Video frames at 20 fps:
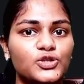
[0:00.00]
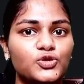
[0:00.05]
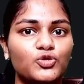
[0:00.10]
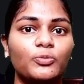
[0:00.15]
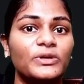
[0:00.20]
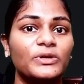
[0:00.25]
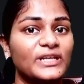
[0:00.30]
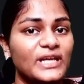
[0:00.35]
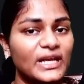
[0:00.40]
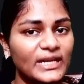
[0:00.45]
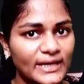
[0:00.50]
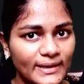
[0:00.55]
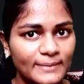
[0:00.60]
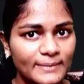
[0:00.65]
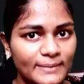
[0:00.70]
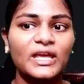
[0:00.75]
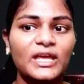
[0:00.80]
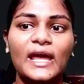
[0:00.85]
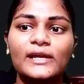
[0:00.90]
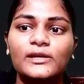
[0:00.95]
It cannot be
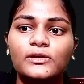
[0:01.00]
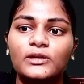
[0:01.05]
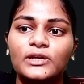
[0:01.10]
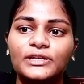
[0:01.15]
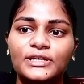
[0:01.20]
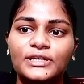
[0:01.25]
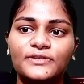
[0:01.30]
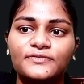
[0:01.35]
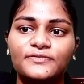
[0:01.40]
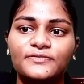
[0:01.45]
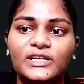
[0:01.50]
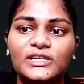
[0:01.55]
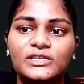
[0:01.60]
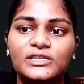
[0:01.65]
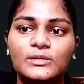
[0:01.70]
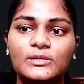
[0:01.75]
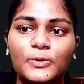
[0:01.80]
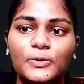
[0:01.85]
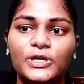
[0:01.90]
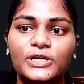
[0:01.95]
calculated if there is a
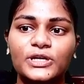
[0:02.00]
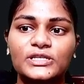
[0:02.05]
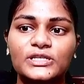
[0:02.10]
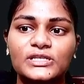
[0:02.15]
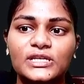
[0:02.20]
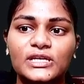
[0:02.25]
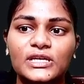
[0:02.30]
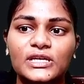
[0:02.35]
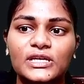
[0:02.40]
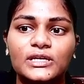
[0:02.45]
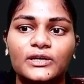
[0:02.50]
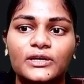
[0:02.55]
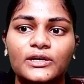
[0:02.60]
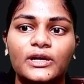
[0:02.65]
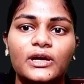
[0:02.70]
point C here.